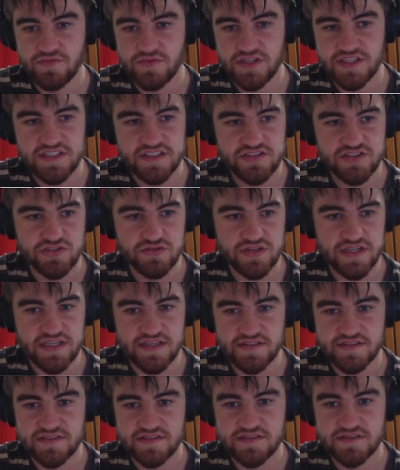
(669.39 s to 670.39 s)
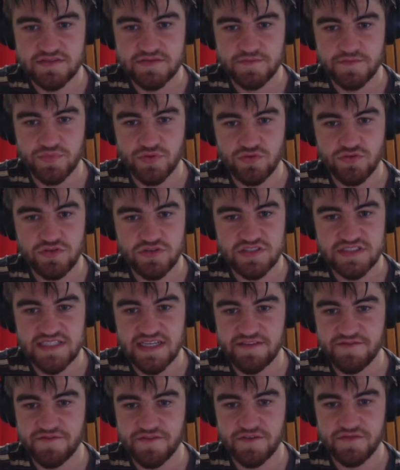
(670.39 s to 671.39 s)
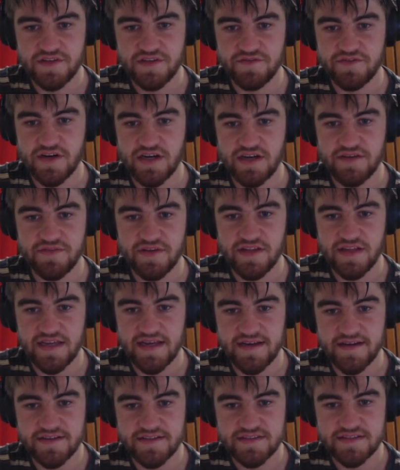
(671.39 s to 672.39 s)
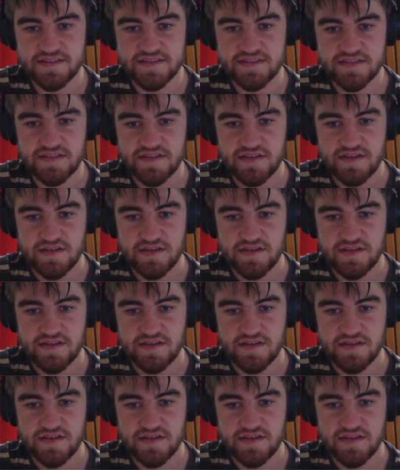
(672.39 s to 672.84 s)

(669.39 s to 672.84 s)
What did he do against Bulldogs? He had 55 hit outs.